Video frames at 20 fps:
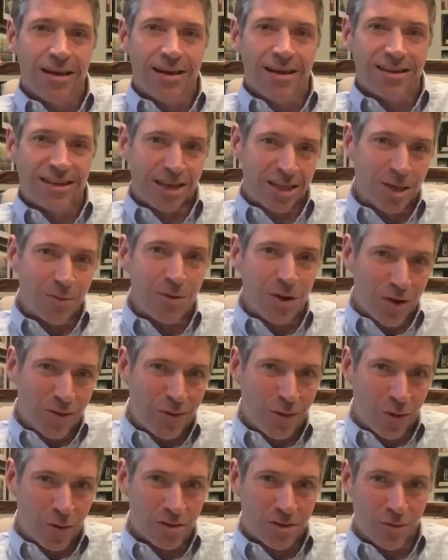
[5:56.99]
It's also
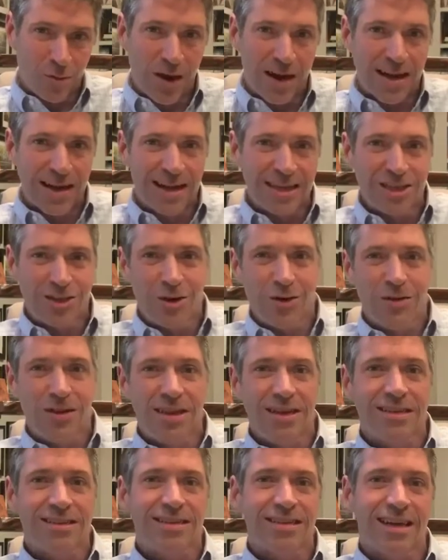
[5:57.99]
beautiful to recognize during
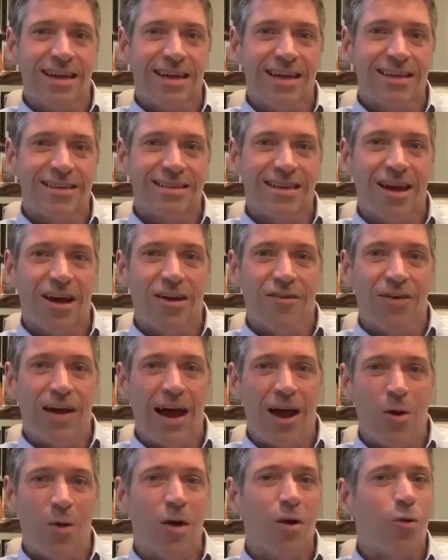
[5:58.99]
these days of
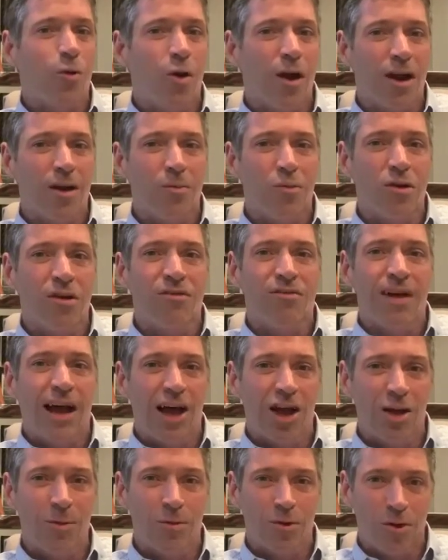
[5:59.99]
how incredibly
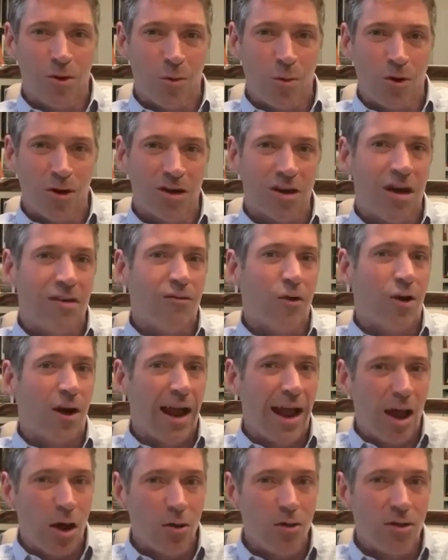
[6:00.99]
valuable the work of our
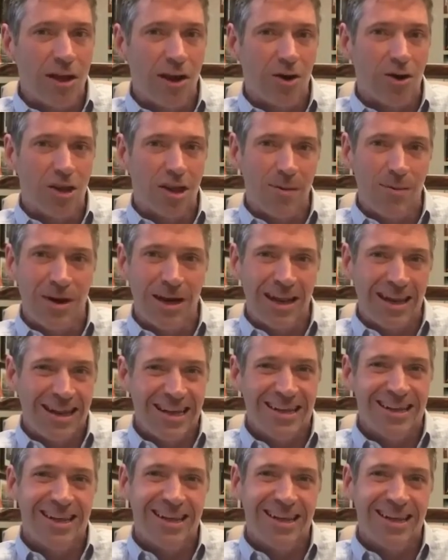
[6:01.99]
healthcare community